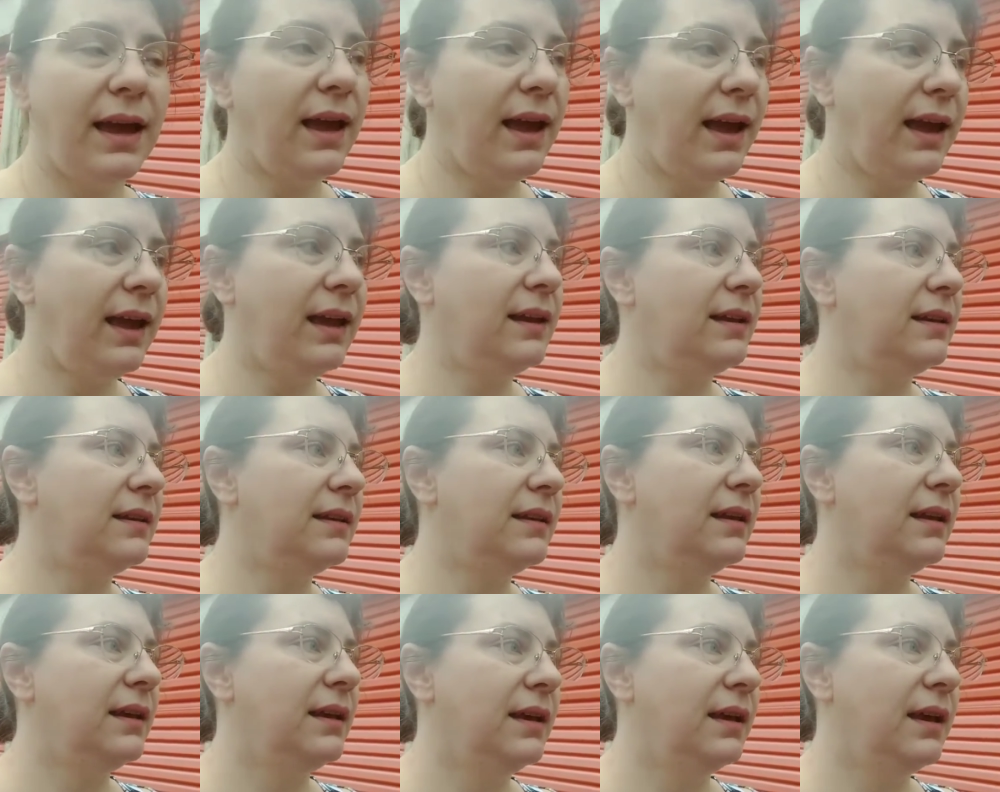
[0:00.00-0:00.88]
And
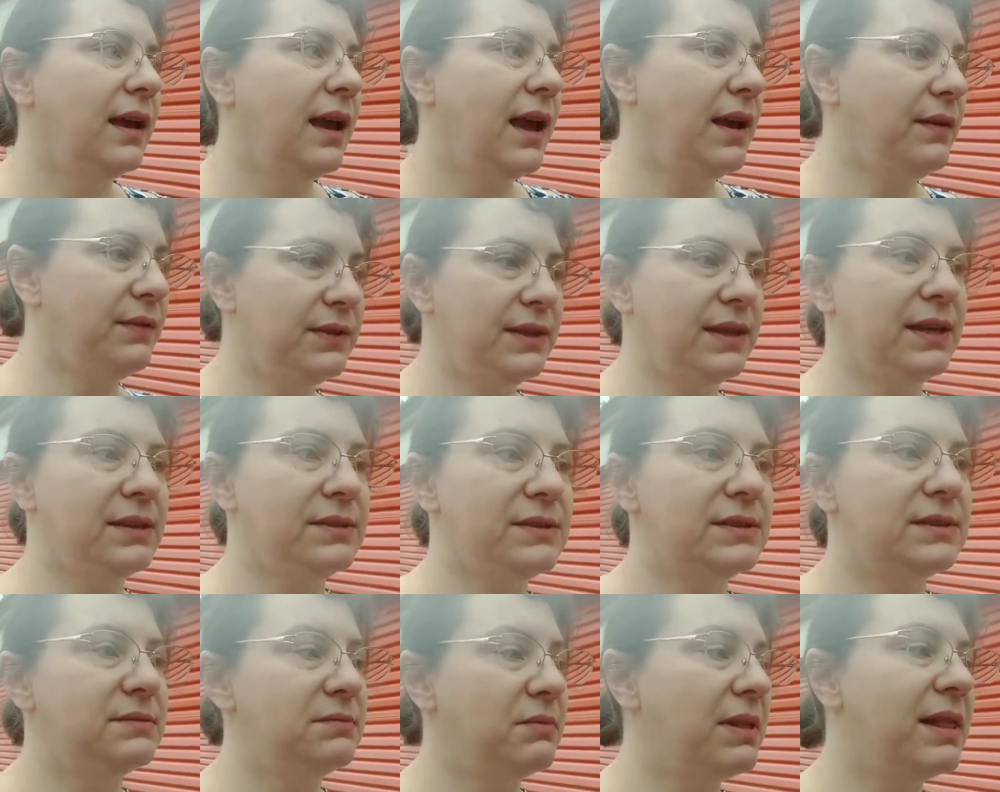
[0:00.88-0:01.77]
everything
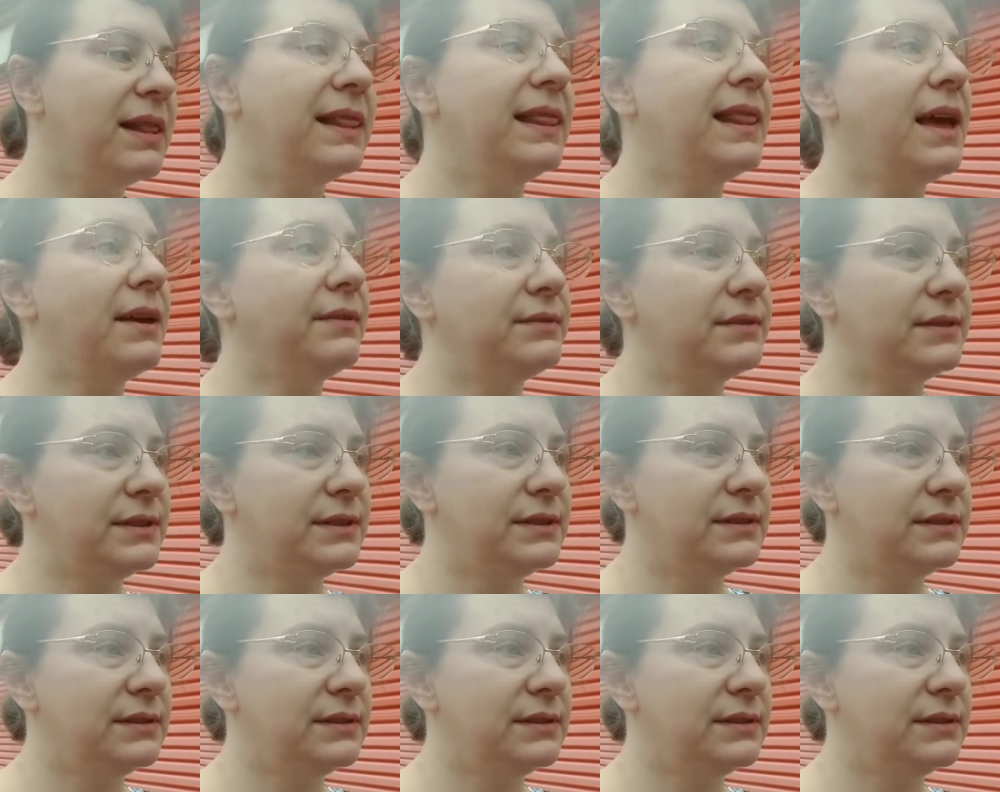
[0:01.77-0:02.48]
else left.